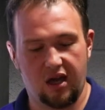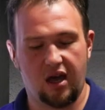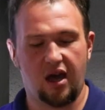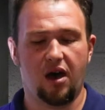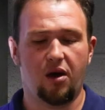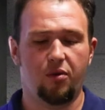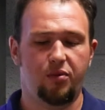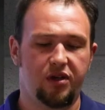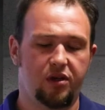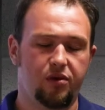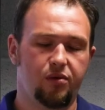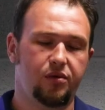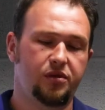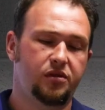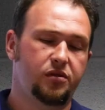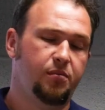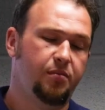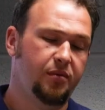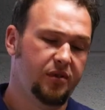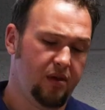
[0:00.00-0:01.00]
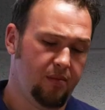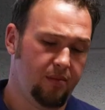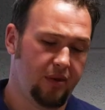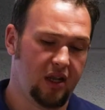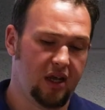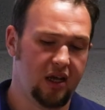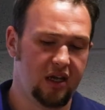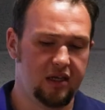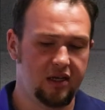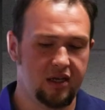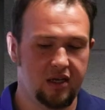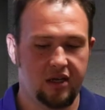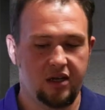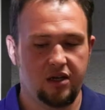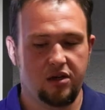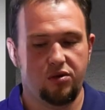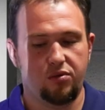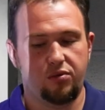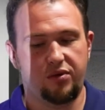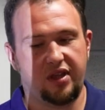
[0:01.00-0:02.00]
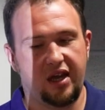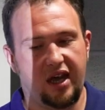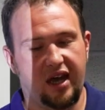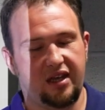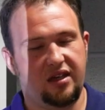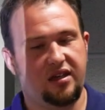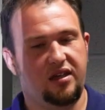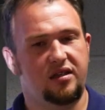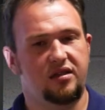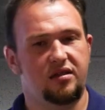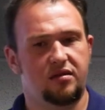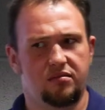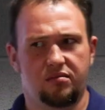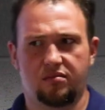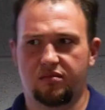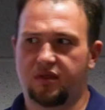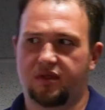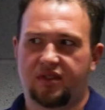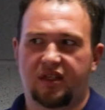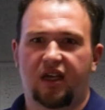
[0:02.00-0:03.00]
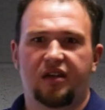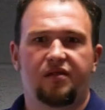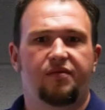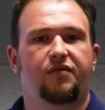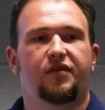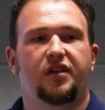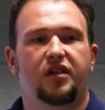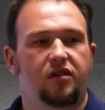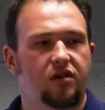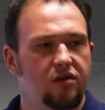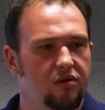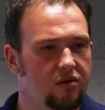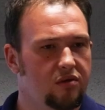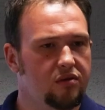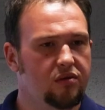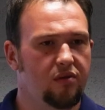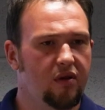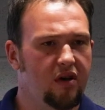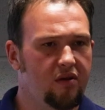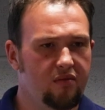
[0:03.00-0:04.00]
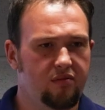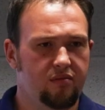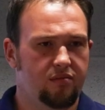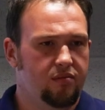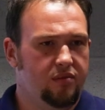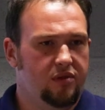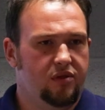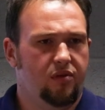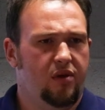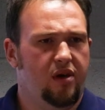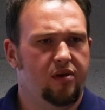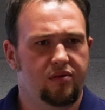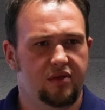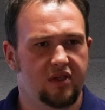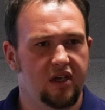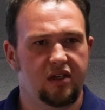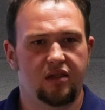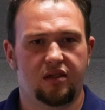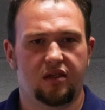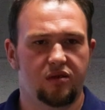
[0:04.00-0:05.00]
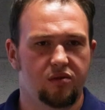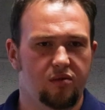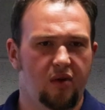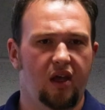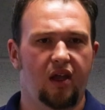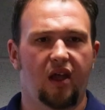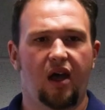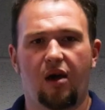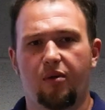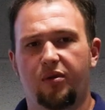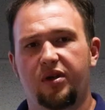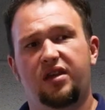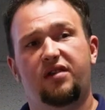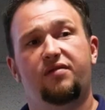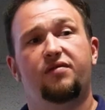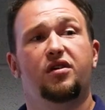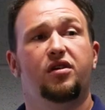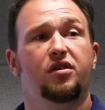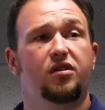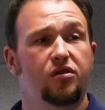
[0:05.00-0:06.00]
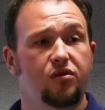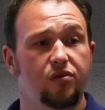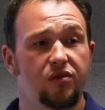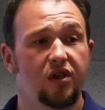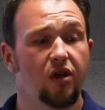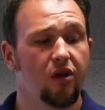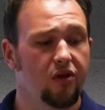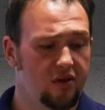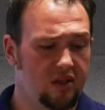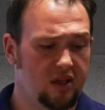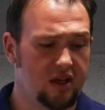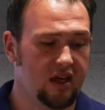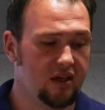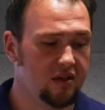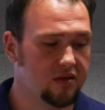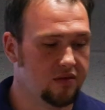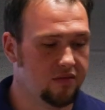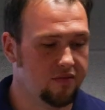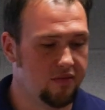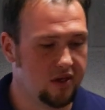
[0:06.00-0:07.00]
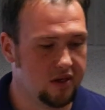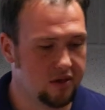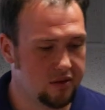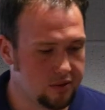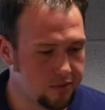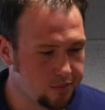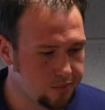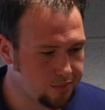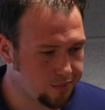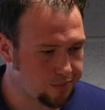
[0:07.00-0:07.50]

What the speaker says: Are we going to comply with adding sign video to our site as well? Are we even going to do the alt text of things?